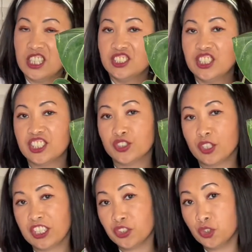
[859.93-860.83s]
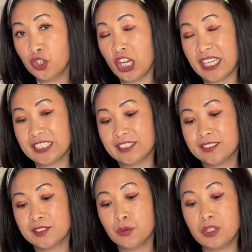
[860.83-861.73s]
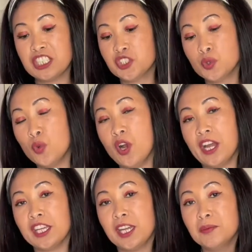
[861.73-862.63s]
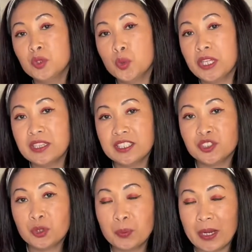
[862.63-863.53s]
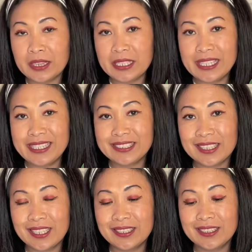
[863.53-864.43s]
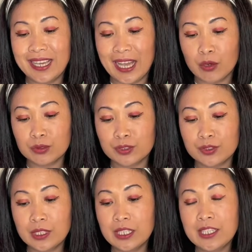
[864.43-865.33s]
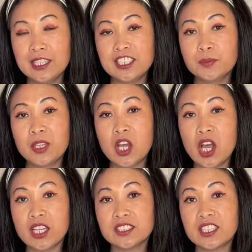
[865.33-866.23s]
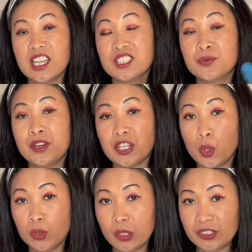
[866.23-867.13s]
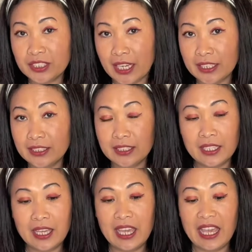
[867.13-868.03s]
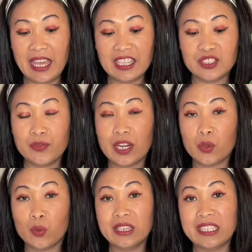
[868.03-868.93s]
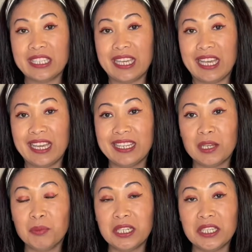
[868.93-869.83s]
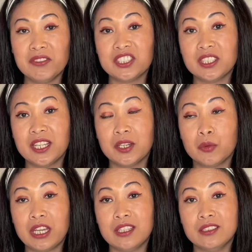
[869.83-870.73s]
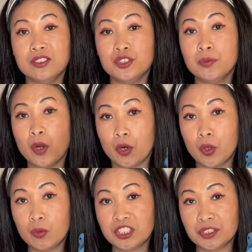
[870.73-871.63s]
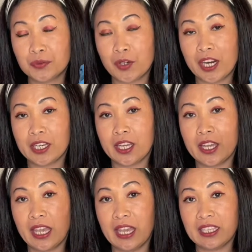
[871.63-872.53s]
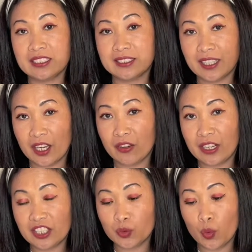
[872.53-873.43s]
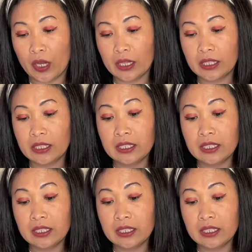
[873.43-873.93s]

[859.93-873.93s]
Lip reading: Just to let you know guys, the reason why I'm doing this repotting inside the house is because it's very cold outside, it's very windy, and I believe it's gonna rain tomorrow, which is Friday, and Saturday as well.